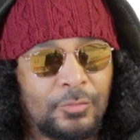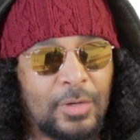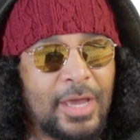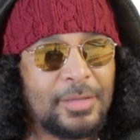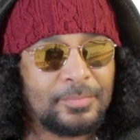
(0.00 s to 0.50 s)

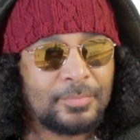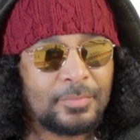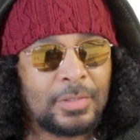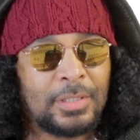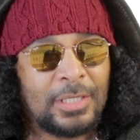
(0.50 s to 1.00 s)
Right.
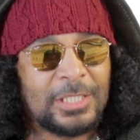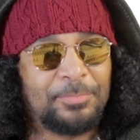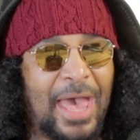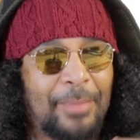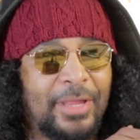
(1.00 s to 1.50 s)
Is
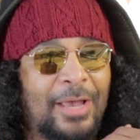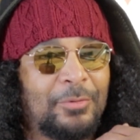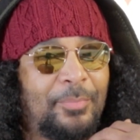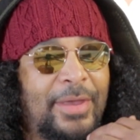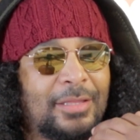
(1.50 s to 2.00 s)
back playing
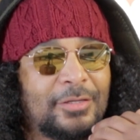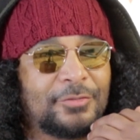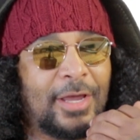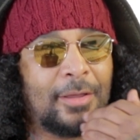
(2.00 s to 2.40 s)
with the Panthers, right?